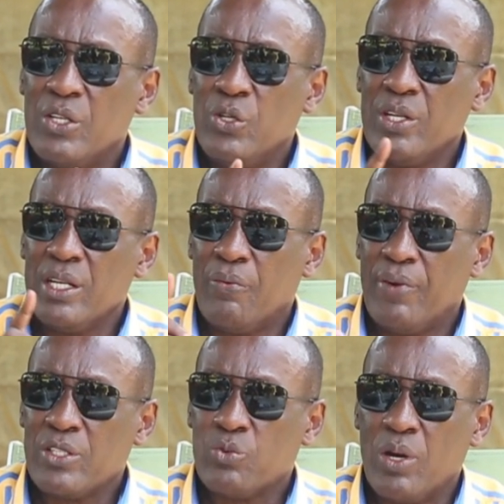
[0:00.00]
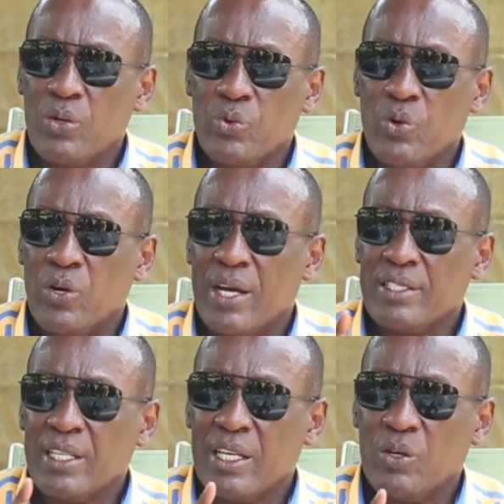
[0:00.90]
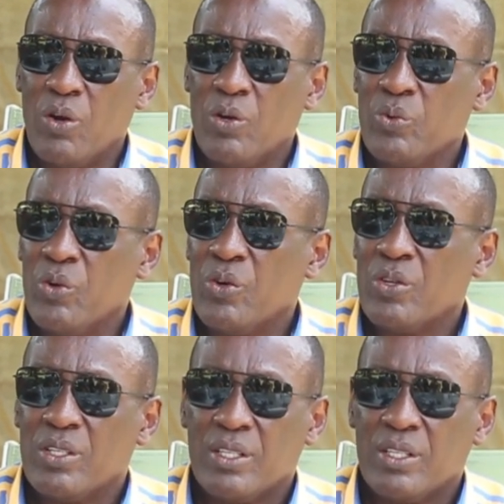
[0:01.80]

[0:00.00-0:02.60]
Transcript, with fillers: during the First World War and Second World War,